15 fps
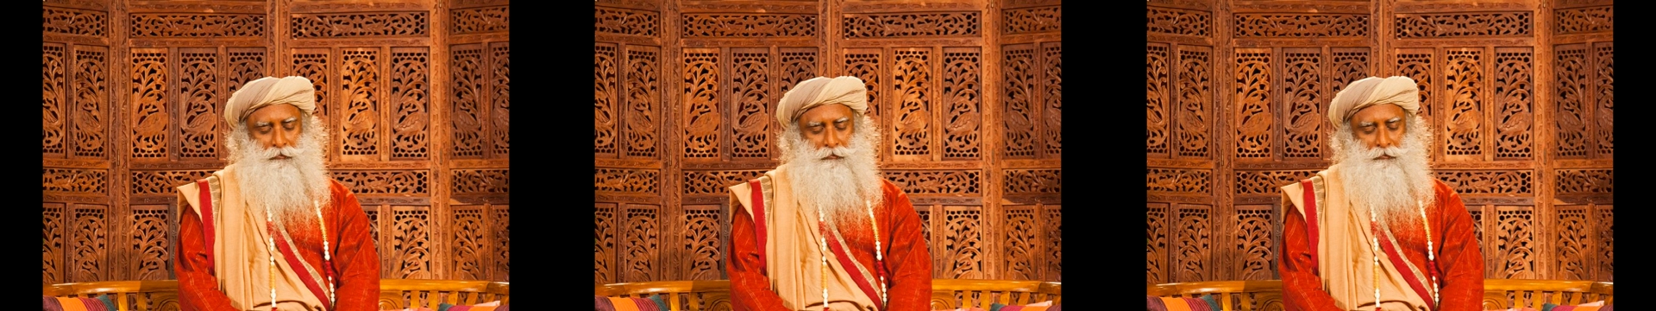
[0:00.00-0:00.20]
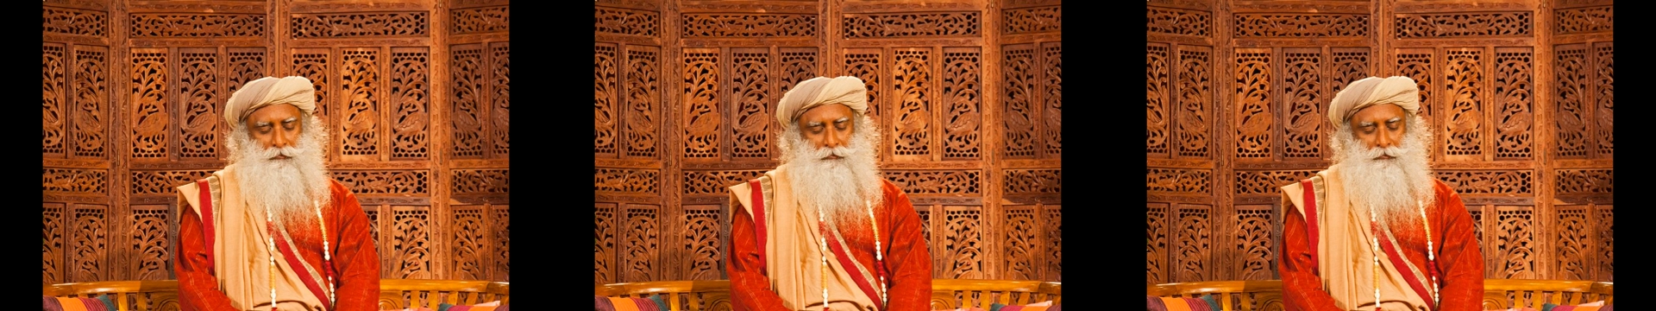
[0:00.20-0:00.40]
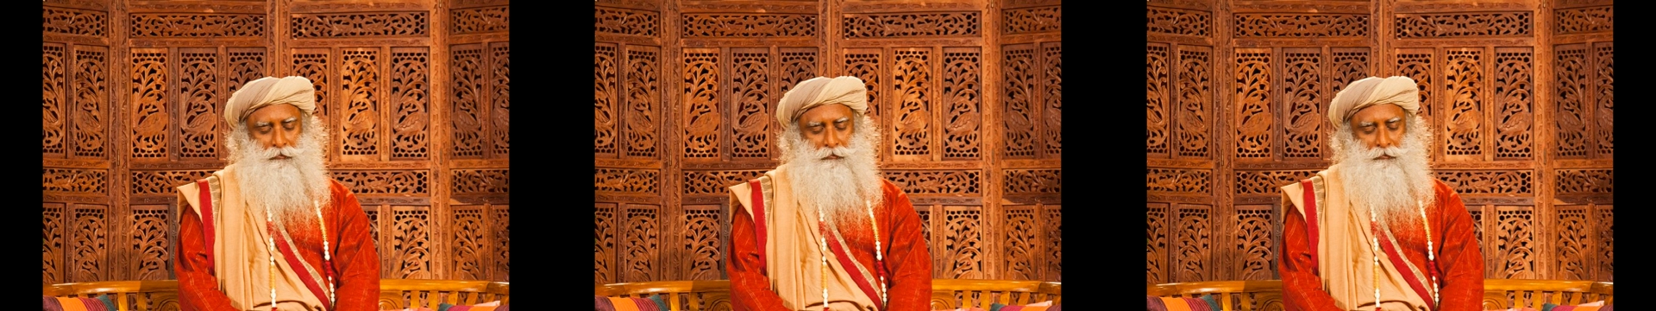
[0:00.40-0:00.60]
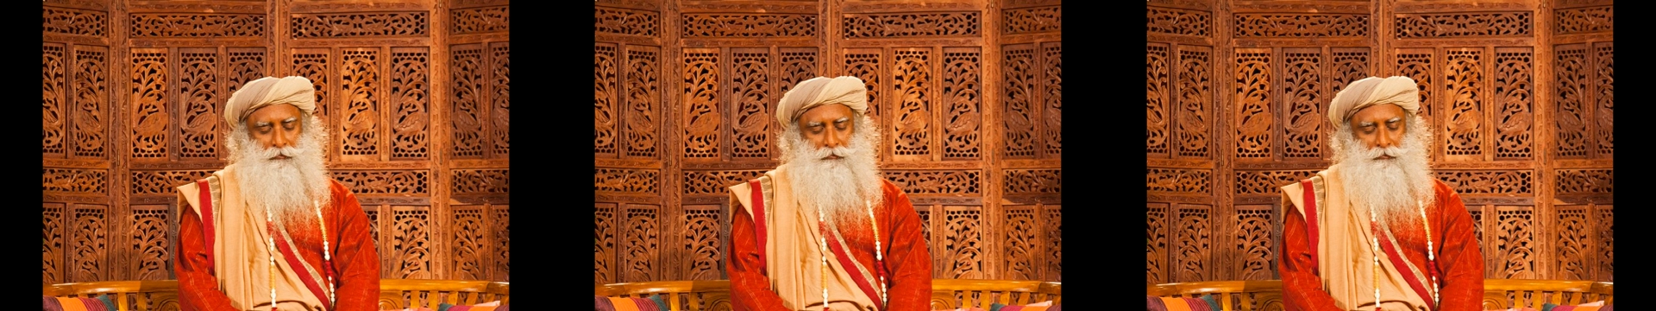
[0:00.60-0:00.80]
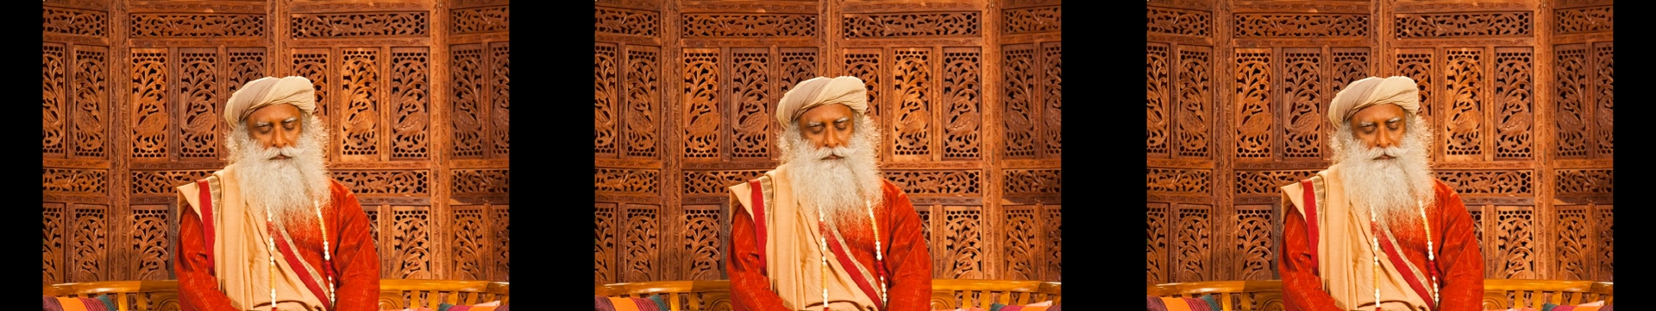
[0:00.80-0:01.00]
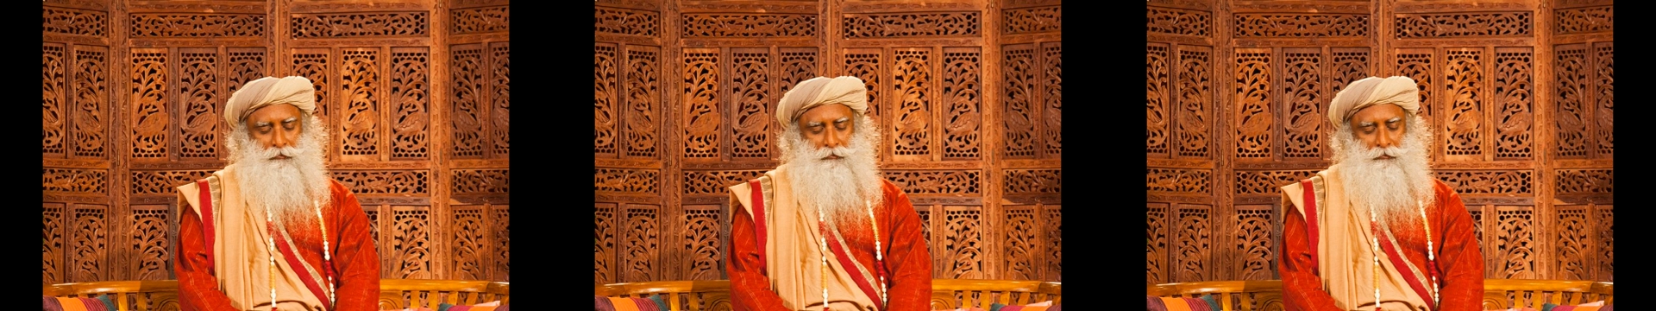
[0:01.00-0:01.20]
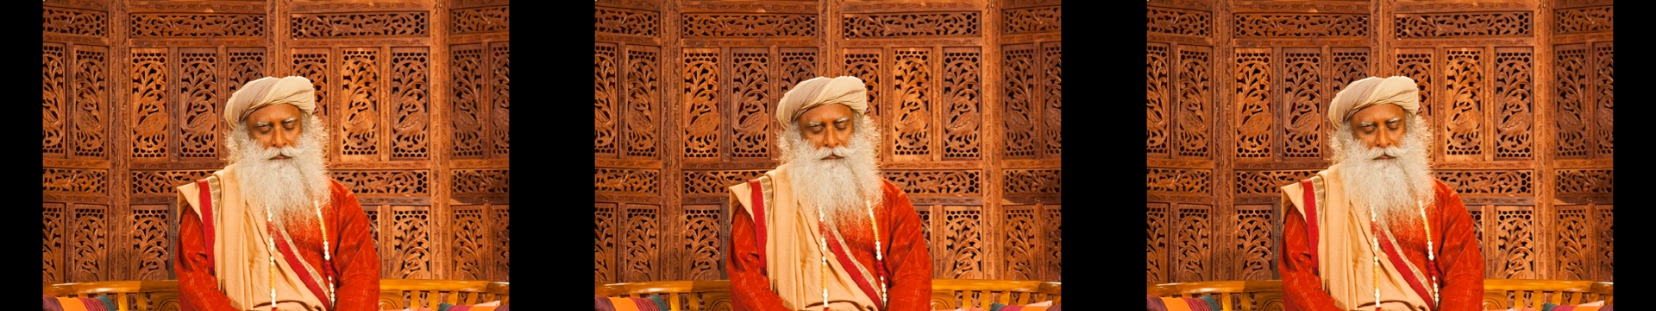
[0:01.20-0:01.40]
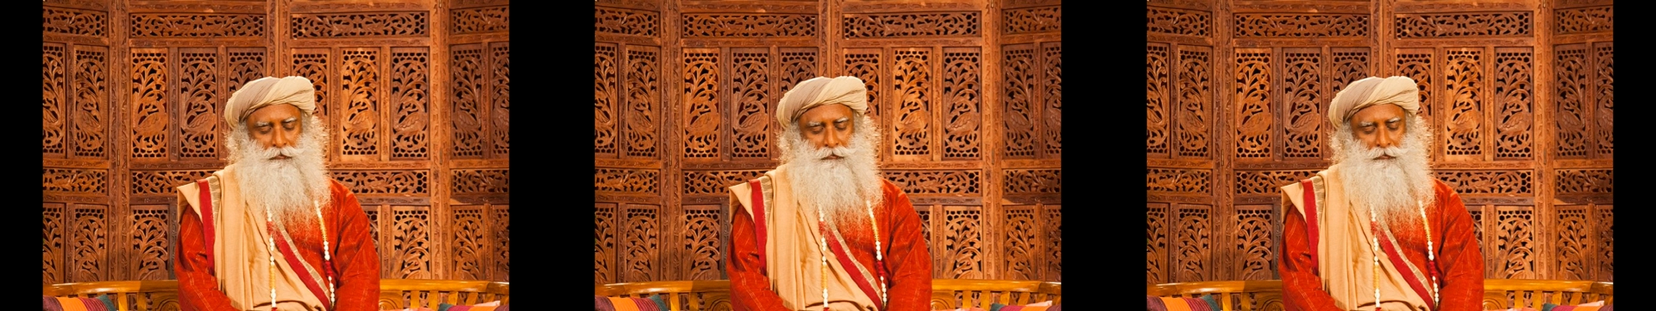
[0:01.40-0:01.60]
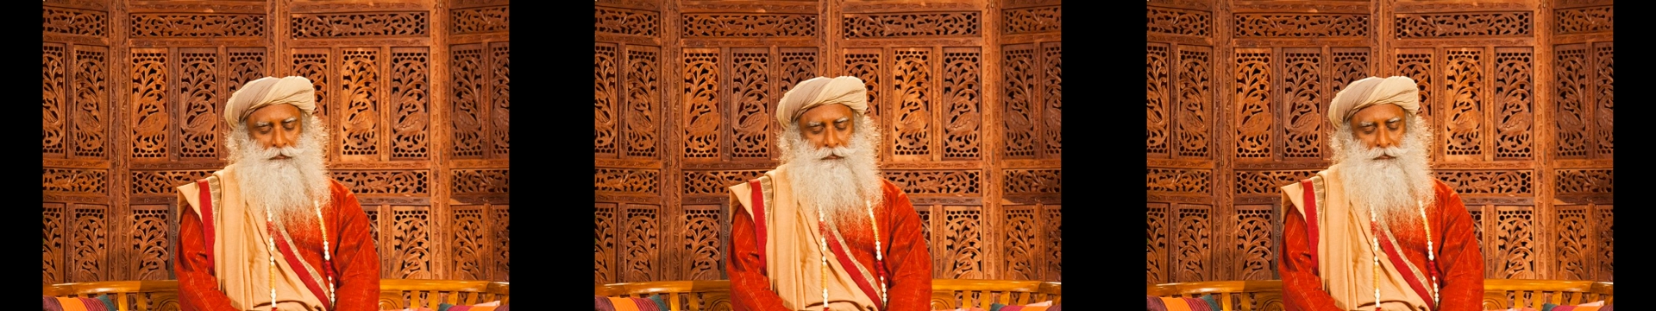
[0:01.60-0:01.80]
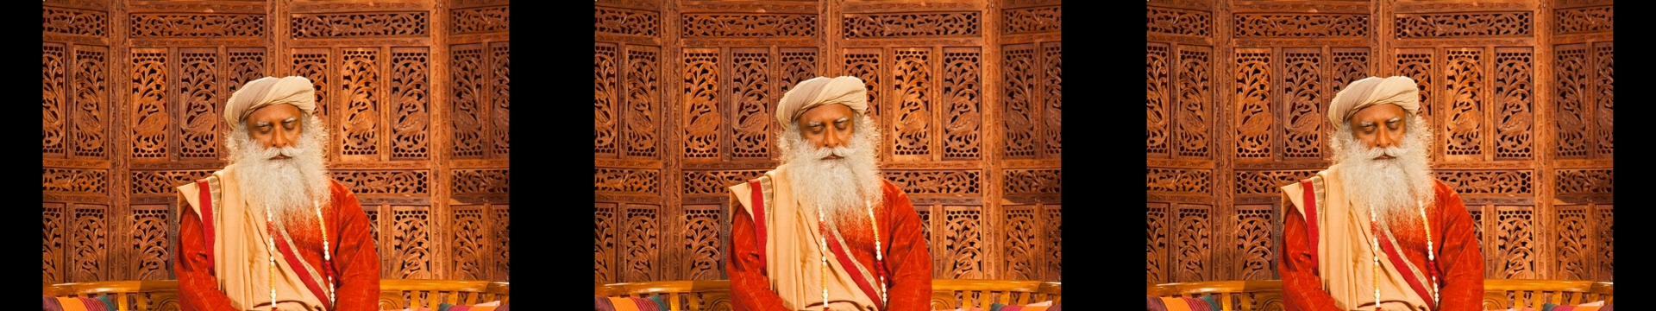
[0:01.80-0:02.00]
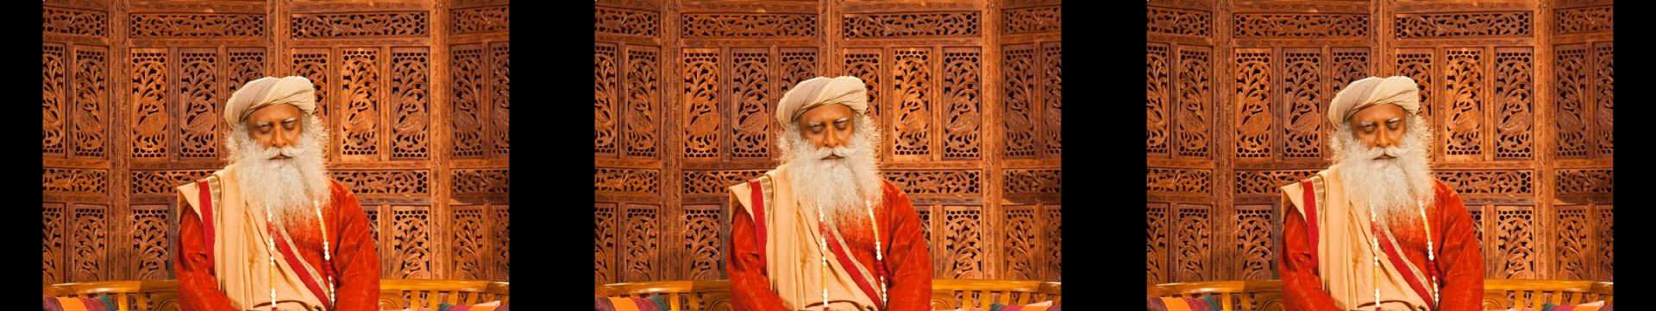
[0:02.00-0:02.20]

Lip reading: [no speech]